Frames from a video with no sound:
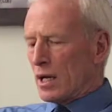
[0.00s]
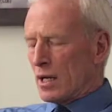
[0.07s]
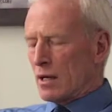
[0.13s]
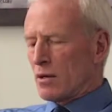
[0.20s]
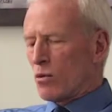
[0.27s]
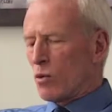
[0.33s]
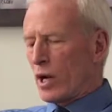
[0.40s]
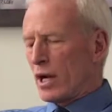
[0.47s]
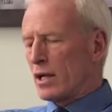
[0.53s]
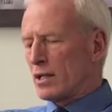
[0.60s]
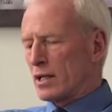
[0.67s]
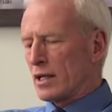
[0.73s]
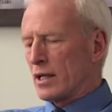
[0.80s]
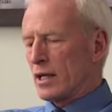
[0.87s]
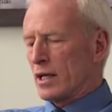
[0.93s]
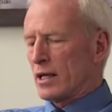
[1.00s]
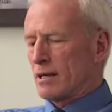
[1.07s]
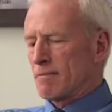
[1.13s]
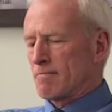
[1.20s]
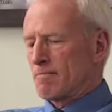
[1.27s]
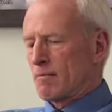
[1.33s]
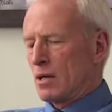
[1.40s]
Uh, well
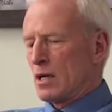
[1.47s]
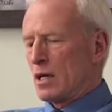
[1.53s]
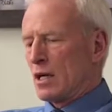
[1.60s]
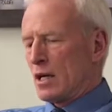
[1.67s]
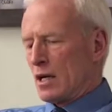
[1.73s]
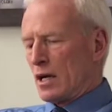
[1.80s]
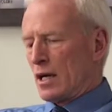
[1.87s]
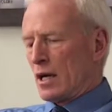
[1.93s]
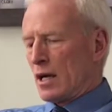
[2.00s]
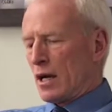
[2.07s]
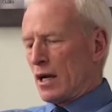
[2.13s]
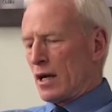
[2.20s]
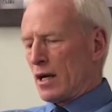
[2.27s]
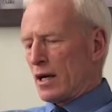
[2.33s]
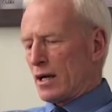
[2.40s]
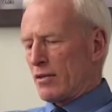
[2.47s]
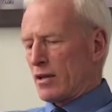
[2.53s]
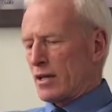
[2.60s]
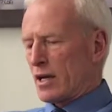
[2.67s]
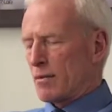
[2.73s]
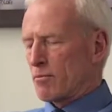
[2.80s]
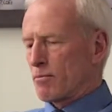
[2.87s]
uh, uh, I
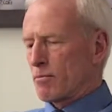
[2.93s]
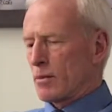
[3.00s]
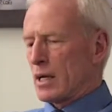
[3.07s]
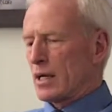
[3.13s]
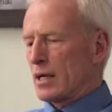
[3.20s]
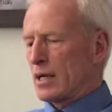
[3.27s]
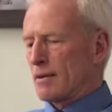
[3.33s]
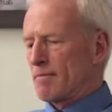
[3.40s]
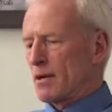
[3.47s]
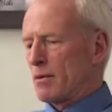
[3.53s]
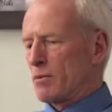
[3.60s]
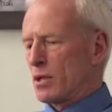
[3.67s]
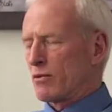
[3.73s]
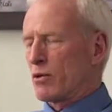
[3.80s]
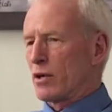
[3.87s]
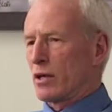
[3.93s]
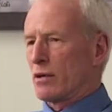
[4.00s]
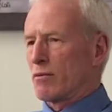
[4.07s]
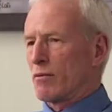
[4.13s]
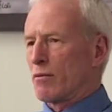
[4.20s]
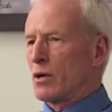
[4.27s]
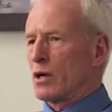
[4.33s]
think I'm uh, a bit of a
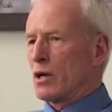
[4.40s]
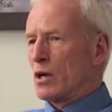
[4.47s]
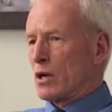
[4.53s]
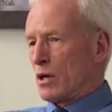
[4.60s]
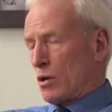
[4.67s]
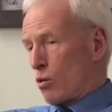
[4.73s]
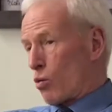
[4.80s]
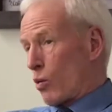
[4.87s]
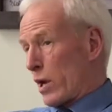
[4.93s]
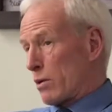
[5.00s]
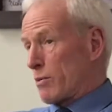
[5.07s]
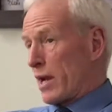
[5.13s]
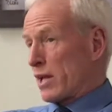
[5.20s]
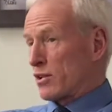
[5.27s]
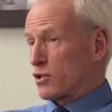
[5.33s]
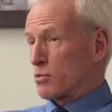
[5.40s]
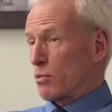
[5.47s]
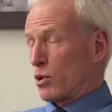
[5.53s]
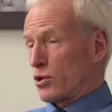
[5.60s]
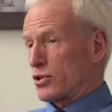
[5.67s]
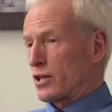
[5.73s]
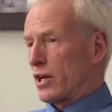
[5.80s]
well-balanced
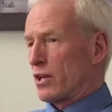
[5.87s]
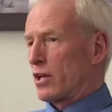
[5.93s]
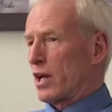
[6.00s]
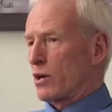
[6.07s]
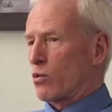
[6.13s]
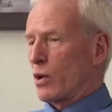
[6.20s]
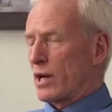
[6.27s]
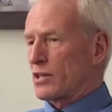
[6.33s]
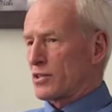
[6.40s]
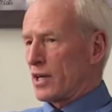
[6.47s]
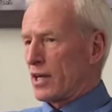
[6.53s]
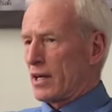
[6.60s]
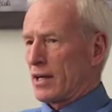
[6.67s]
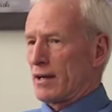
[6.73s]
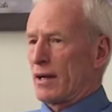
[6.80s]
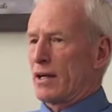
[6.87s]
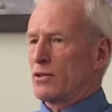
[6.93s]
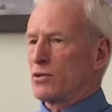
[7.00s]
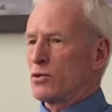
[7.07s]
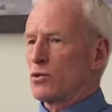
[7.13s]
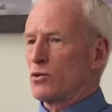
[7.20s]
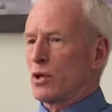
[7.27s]
person in a lot of ways. Uh, I
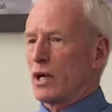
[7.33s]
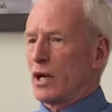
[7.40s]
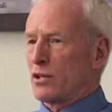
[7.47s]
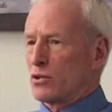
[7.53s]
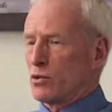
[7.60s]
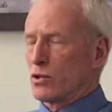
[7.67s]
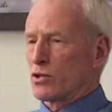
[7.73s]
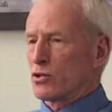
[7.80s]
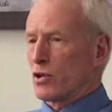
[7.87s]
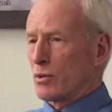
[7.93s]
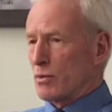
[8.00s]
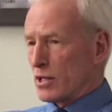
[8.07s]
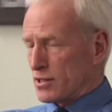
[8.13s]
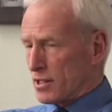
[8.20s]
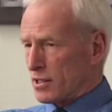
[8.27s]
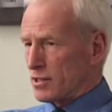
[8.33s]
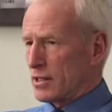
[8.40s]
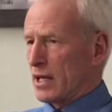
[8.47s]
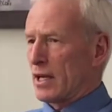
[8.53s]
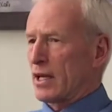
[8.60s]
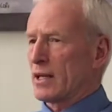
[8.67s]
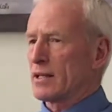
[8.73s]
do I do enjoy
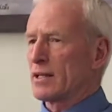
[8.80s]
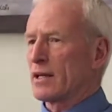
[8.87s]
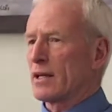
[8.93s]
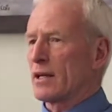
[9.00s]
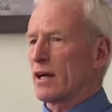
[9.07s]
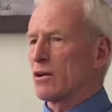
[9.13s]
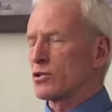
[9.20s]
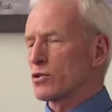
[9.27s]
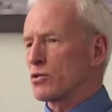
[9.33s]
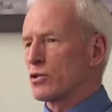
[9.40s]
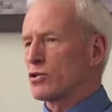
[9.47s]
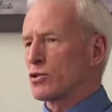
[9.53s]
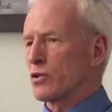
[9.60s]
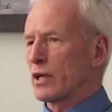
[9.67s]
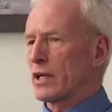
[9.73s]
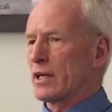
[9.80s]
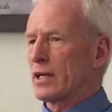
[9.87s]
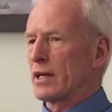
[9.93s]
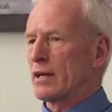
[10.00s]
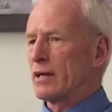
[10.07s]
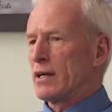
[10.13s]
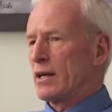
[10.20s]
business, and uh, I also enjoy
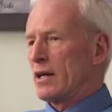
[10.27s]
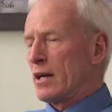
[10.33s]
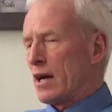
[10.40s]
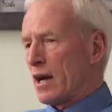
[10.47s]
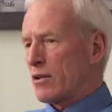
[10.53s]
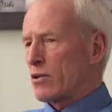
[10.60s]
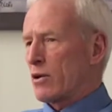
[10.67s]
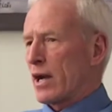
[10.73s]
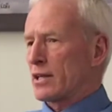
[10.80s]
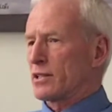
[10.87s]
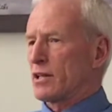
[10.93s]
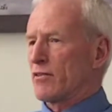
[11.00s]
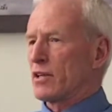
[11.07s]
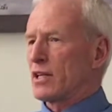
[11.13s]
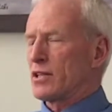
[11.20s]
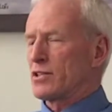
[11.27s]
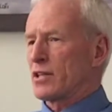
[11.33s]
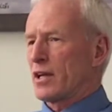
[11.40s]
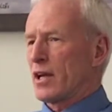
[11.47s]
uh, other activities.